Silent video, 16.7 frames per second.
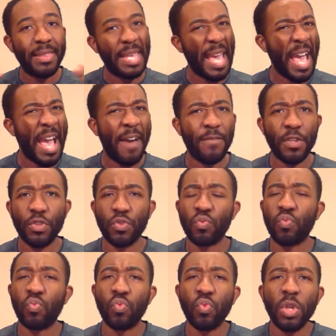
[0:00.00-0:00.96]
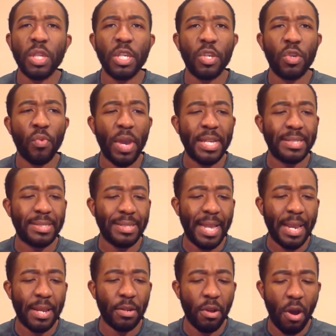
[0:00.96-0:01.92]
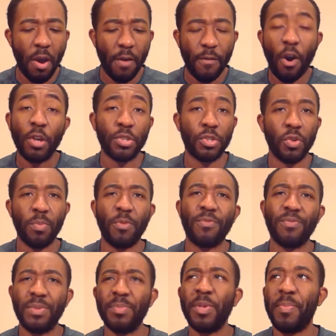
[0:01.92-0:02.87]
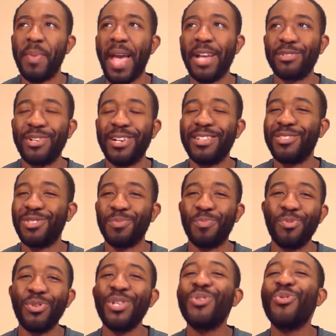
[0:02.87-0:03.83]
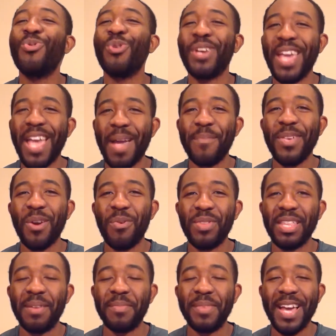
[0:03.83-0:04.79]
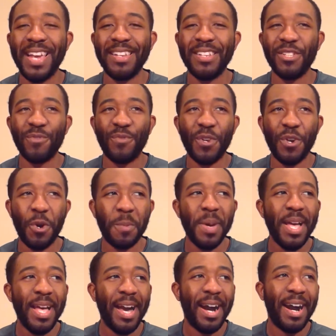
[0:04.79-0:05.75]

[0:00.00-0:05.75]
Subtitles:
They have this really great standoff. Also, let me backtrack. This is a pretty cool cameo with M9 in this film.